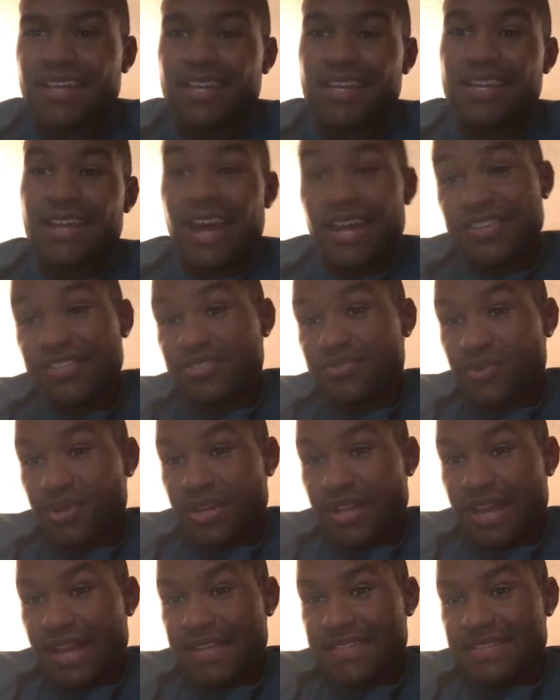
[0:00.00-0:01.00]
And I just
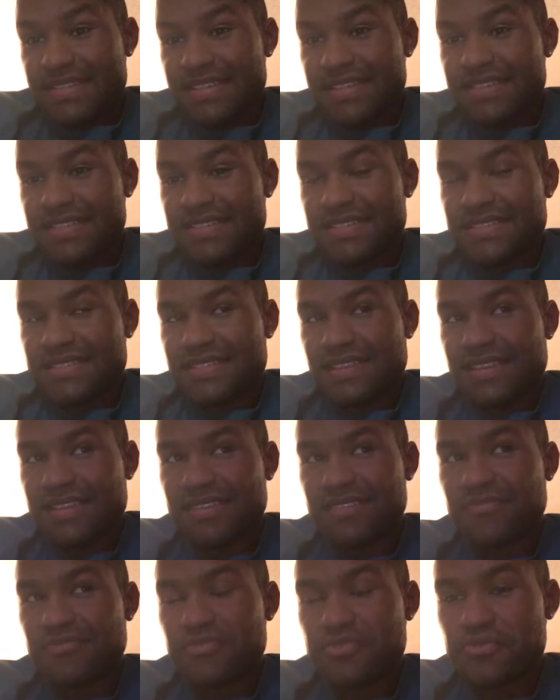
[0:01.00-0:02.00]
realized this
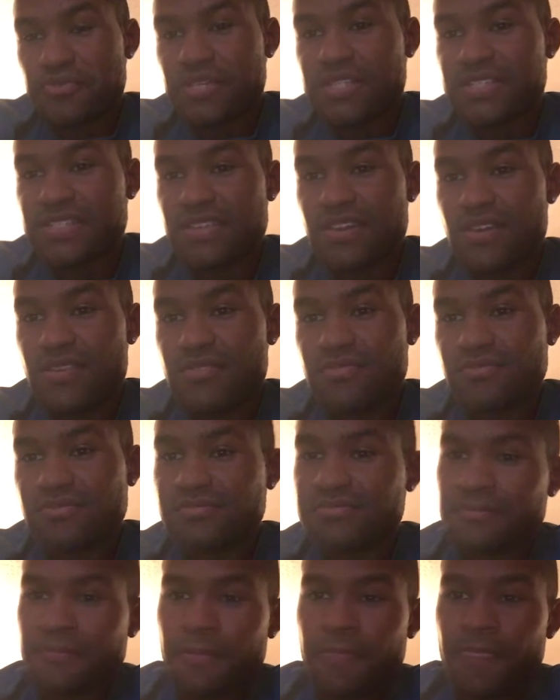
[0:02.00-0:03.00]
a few weeks ago
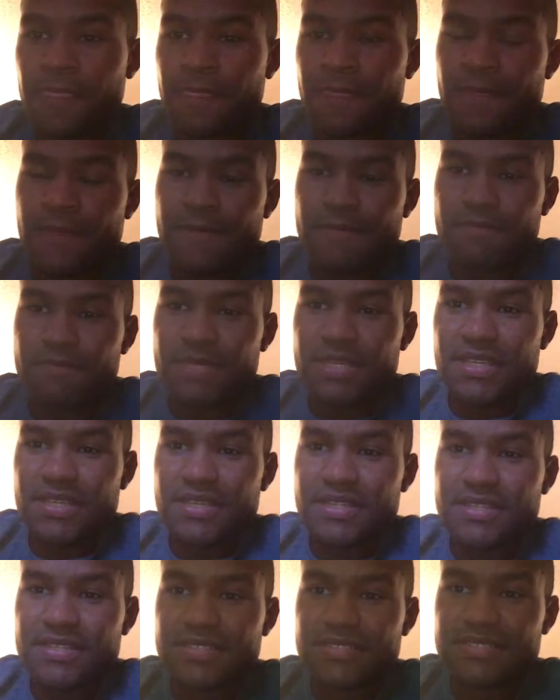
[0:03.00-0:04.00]

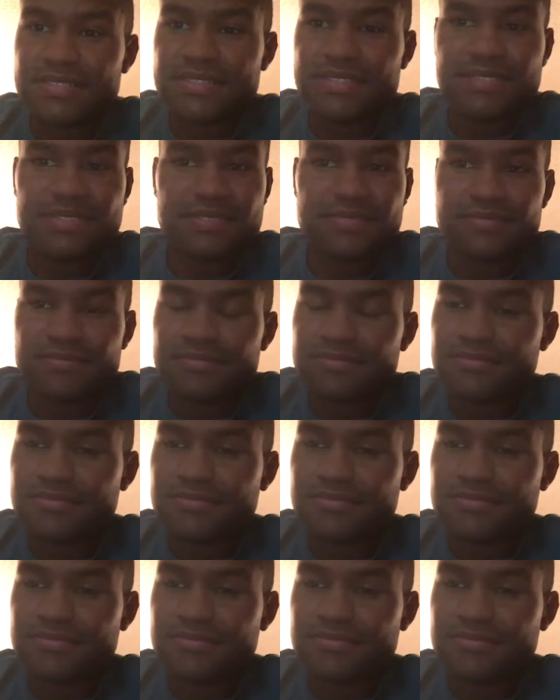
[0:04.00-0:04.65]
because